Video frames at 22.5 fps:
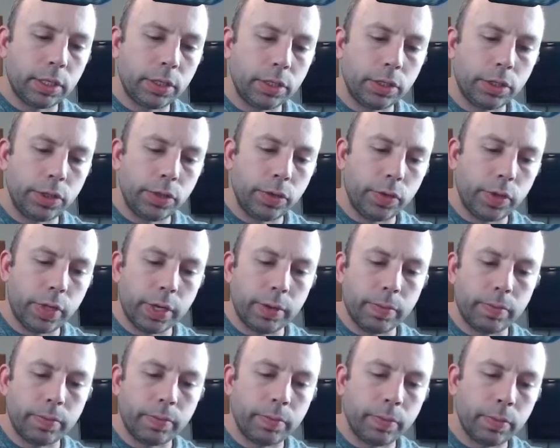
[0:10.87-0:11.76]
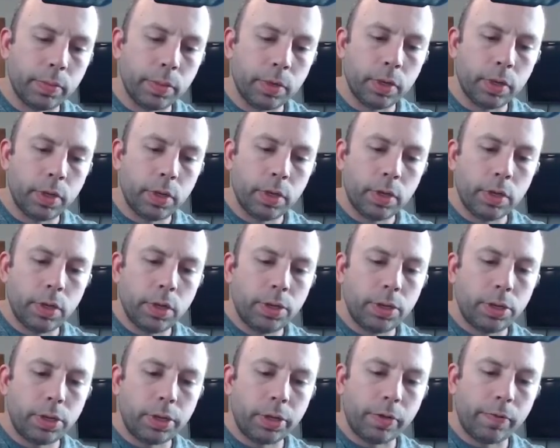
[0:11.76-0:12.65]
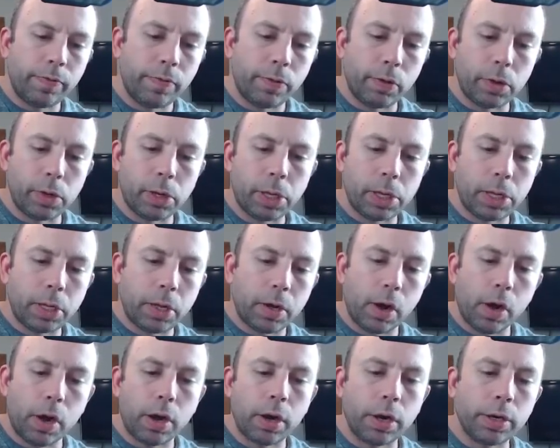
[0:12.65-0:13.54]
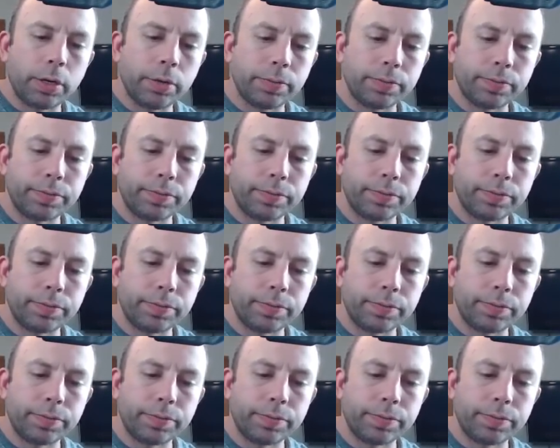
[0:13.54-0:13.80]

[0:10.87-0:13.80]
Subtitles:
to them. So for Scar,